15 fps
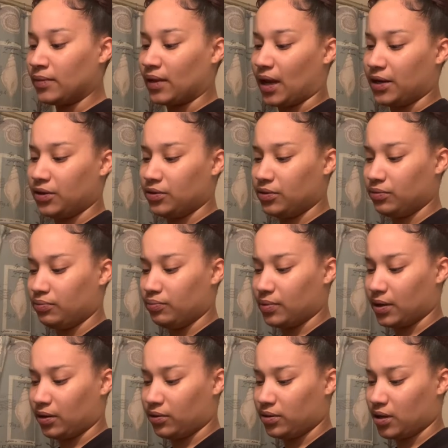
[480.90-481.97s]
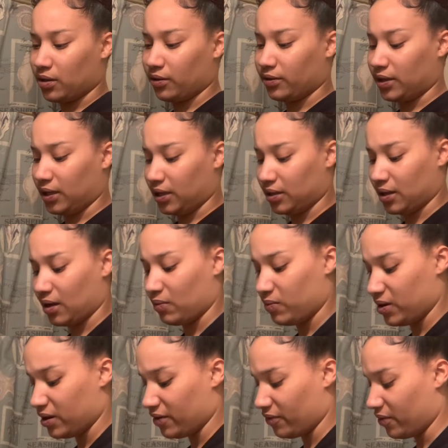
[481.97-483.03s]
I know y'all are thinking like,
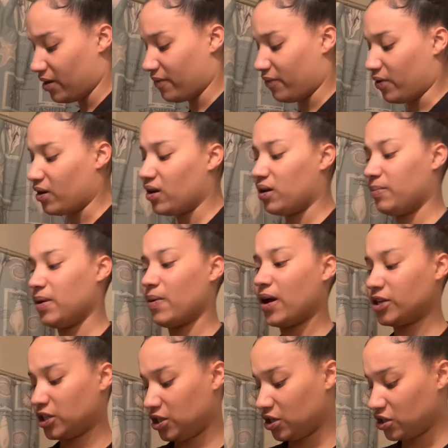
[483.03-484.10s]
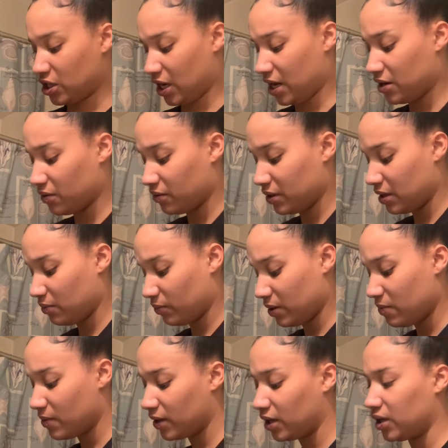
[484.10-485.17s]
well, if we're going to be watching your channel, then we
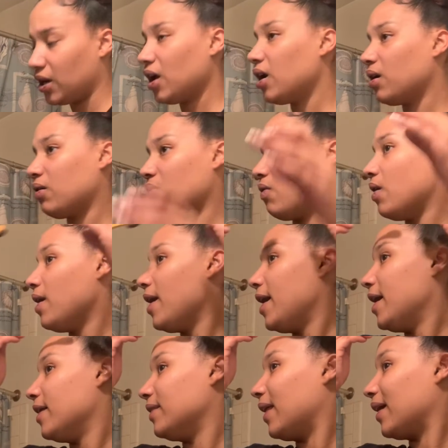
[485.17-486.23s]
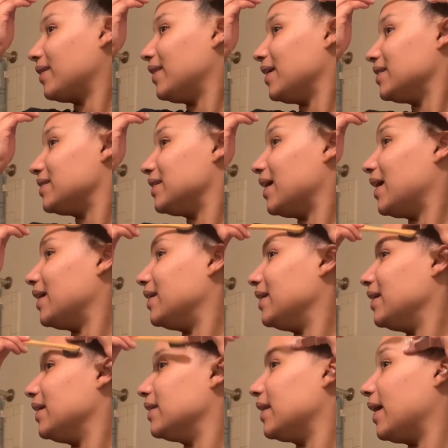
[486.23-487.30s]
want to know. Like, that's not
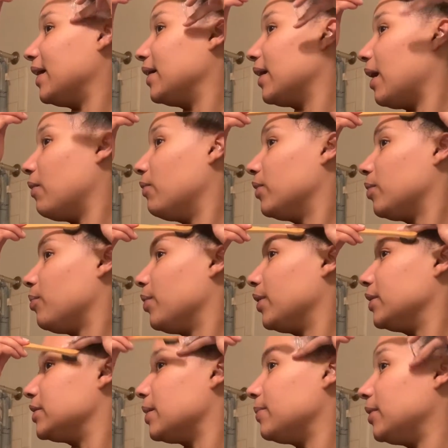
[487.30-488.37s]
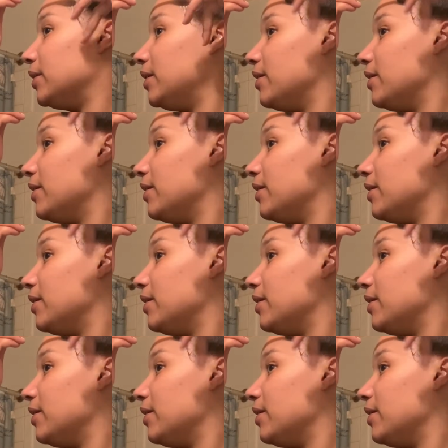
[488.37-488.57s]
it. Like, I want to bring something